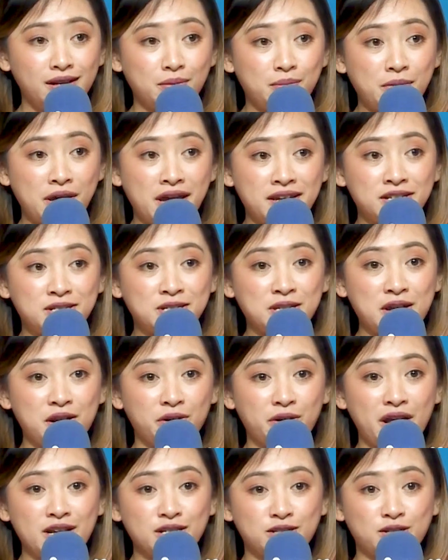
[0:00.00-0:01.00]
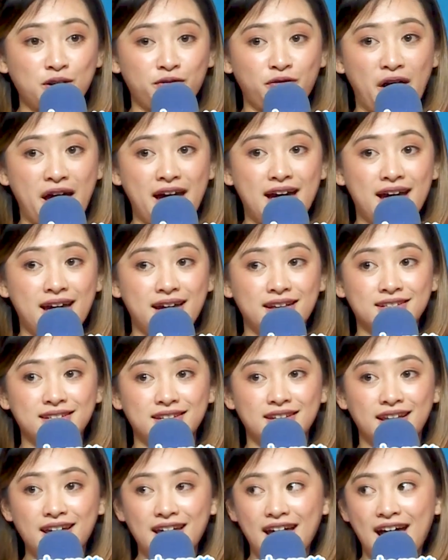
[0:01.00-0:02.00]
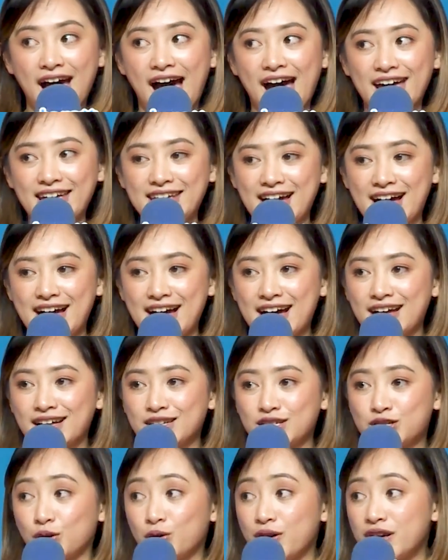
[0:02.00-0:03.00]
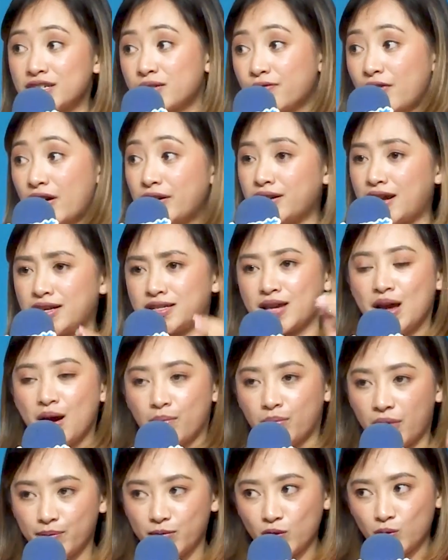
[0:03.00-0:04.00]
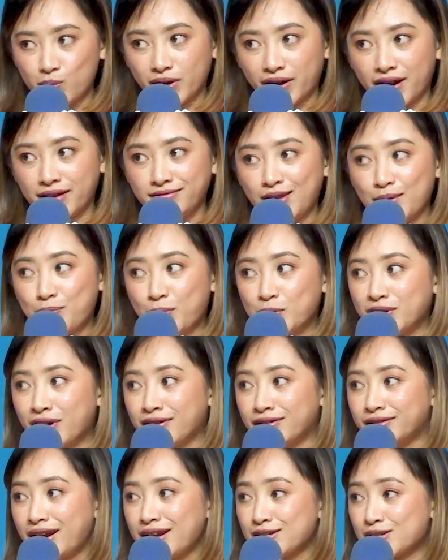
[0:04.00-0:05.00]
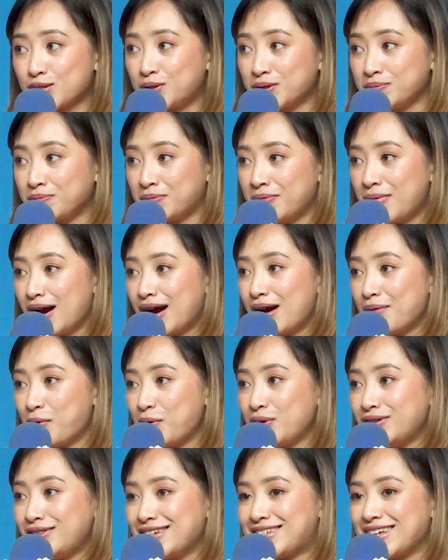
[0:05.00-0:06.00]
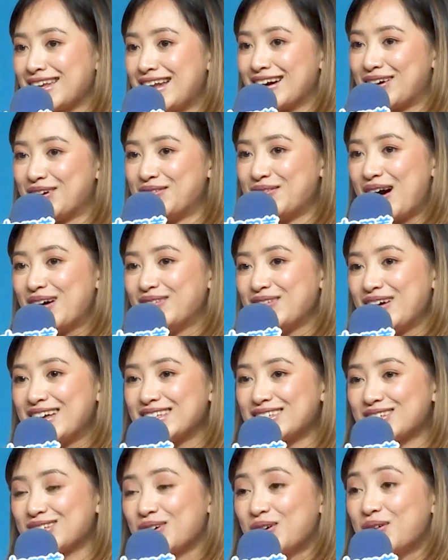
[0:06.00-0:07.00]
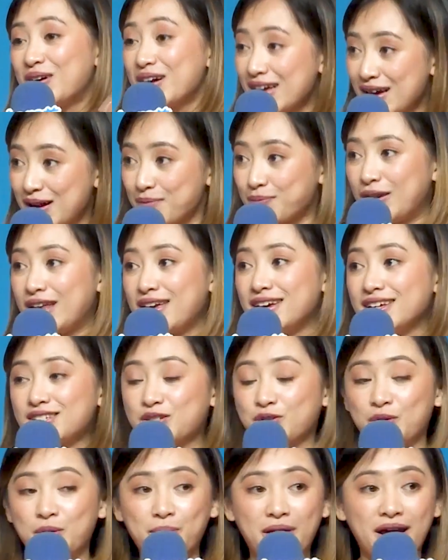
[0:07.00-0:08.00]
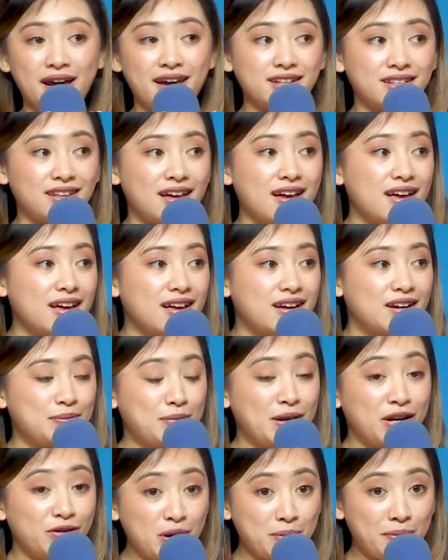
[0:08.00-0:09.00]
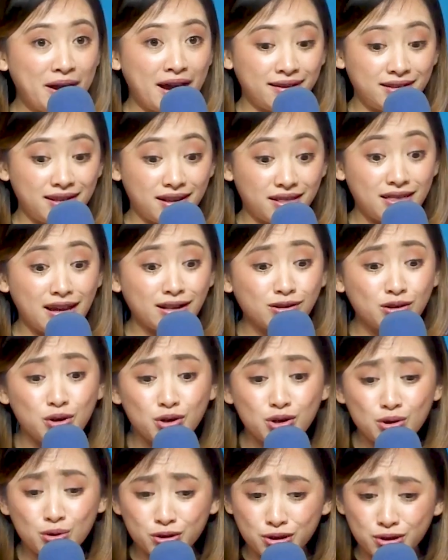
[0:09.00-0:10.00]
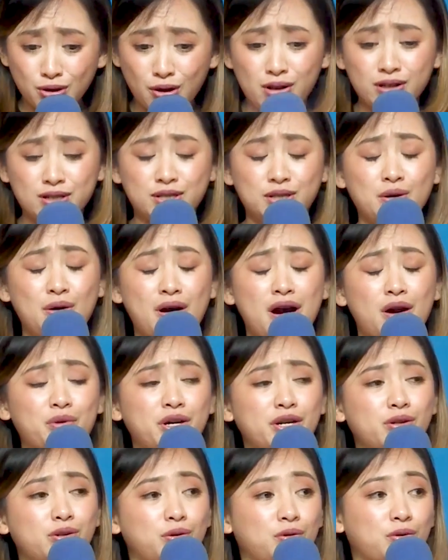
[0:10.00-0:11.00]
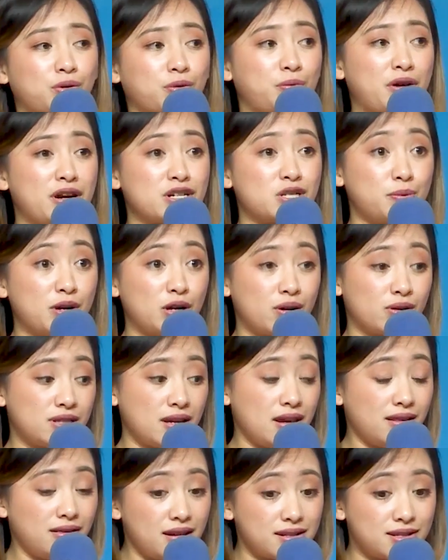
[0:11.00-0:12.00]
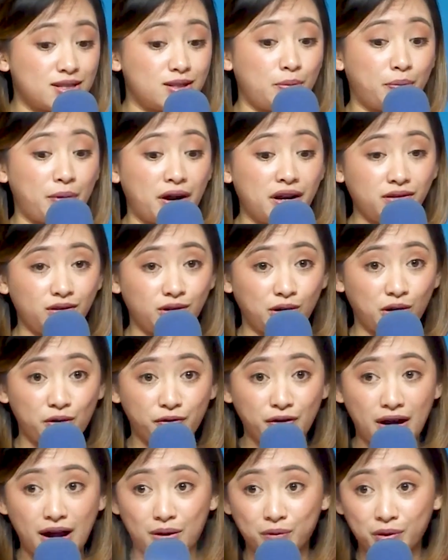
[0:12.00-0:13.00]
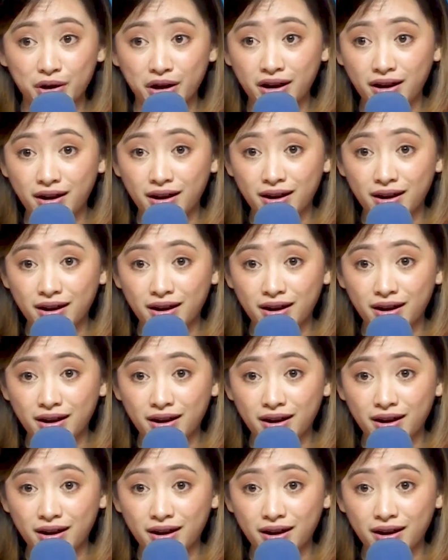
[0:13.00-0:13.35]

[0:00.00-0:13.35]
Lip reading: May I see a raise of hand? Ayan. So, it's very nice. Ma'am, yung mga hindi po nag-raise, baka po hindi sila gumamit. So, please be reminded that you use also our toothbrush because it is the partner of our